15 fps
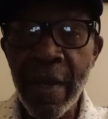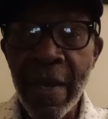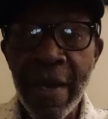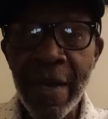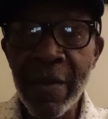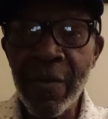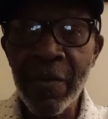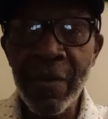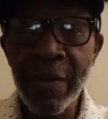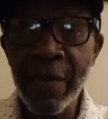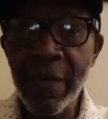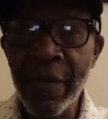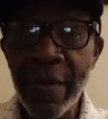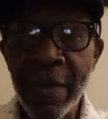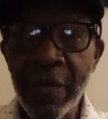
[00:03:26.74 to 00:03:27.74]
I don't
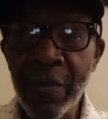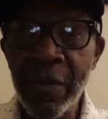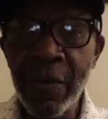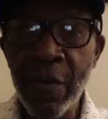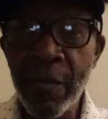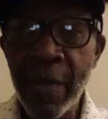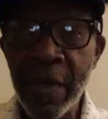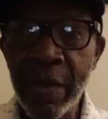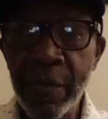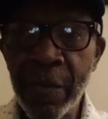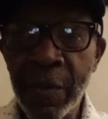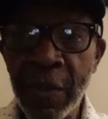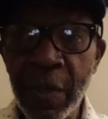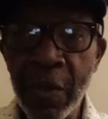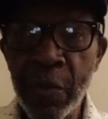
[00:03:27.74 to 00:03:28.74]
need nobody to
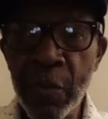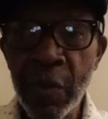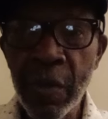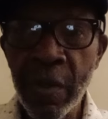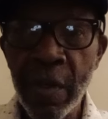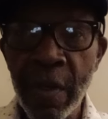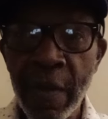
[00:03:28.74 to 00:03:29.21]
tell me.